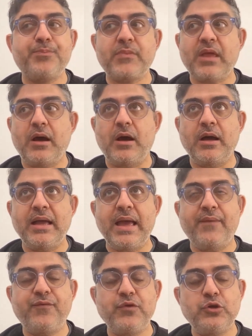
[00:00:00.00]
Uh,
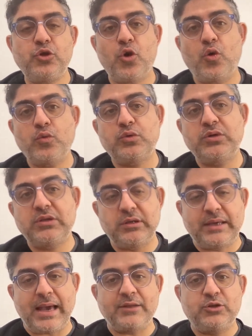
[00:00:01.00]
if you don't, you
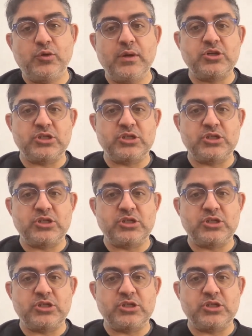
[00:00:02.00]
can't do it,